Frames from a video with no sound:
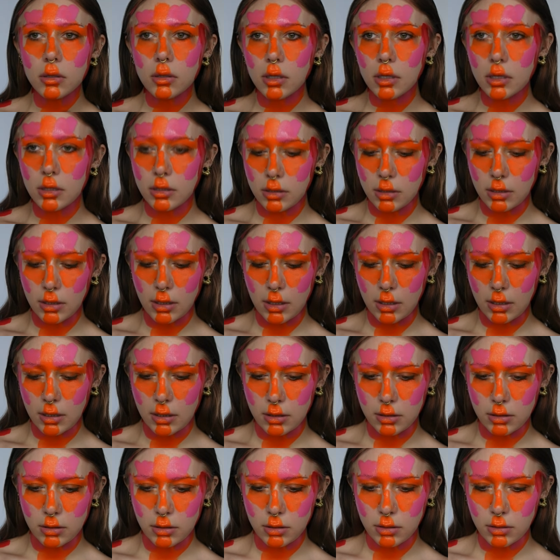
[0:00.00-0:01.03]
And
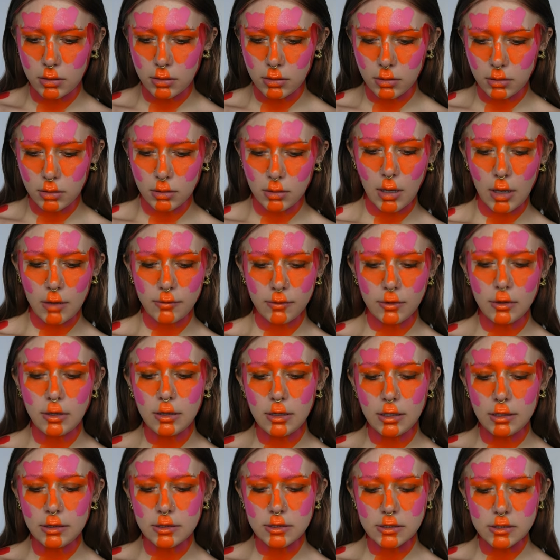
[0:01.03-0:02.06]
then I really
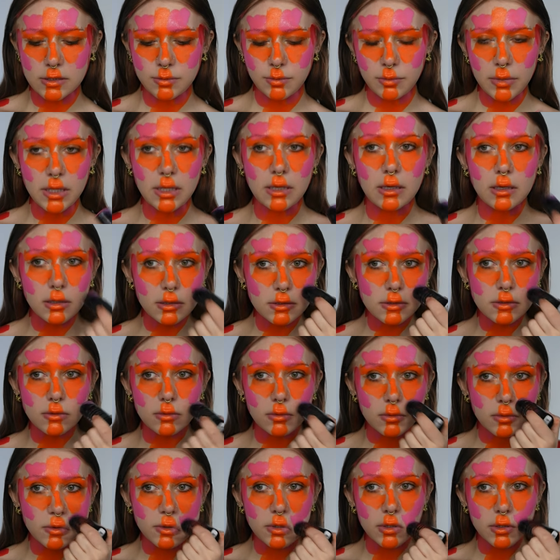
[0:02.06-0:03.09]
like this pink, so
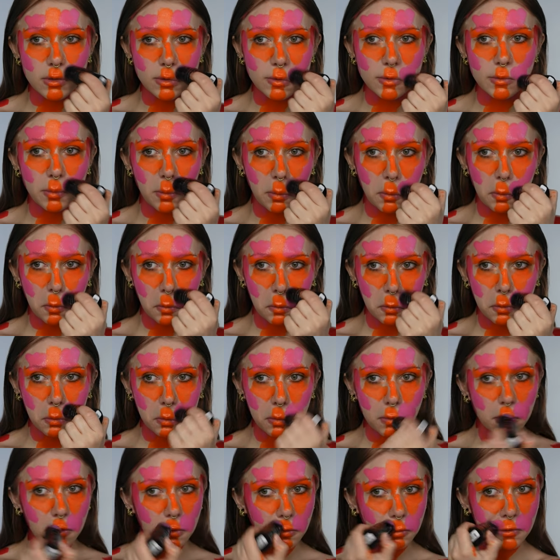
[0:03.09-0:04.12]
I'm going to
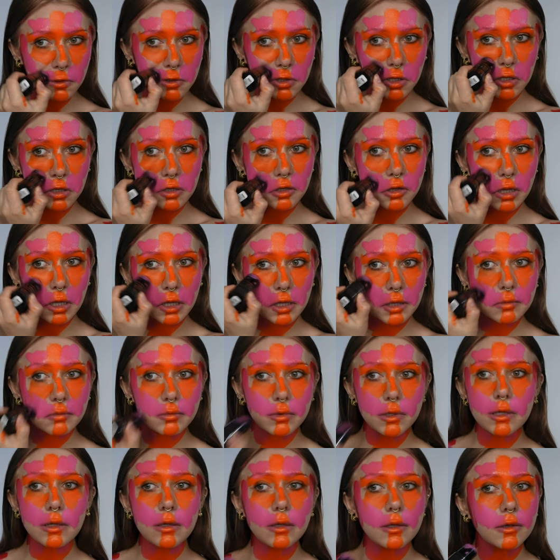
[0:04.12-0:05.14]
do a lot of that
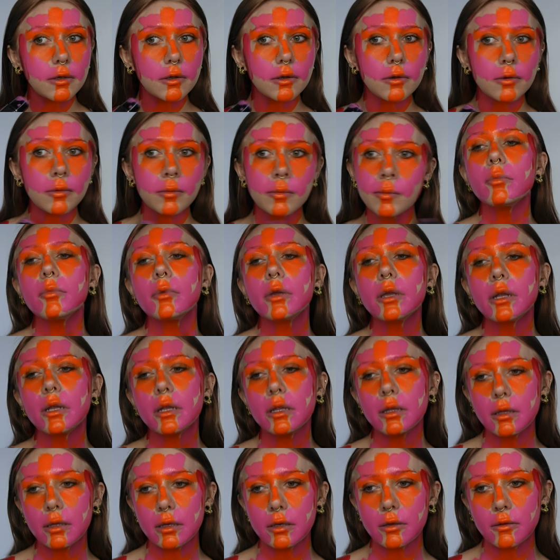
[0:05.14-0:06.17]
here. Bringing
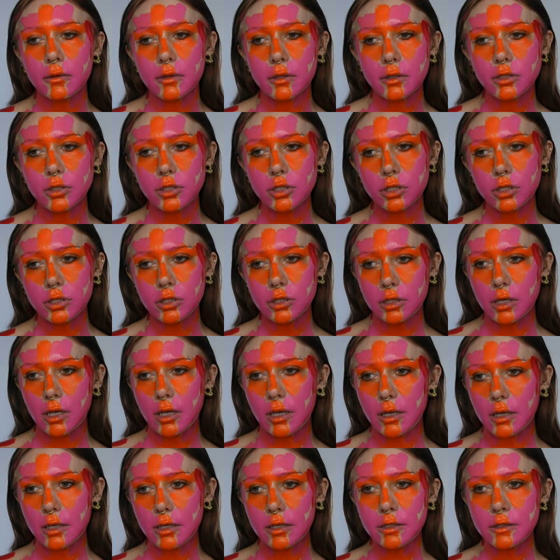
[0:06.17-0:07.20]
it down the
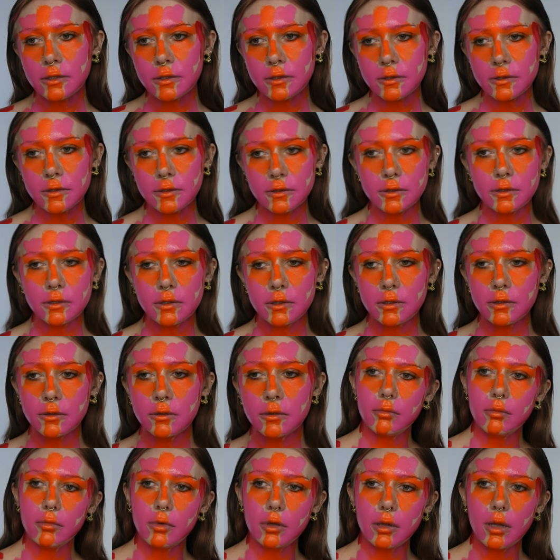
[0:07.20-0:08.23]
chest.
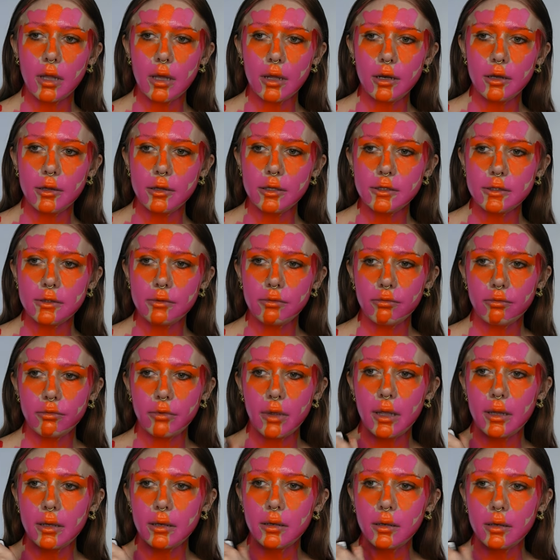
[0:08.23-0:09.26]
And a lot of this
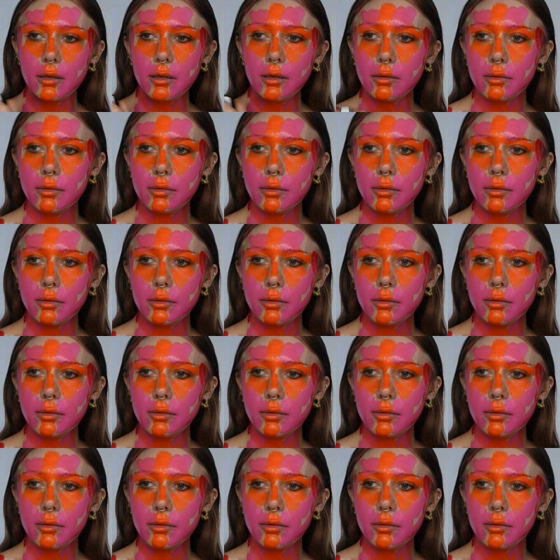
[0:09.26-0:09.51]
red.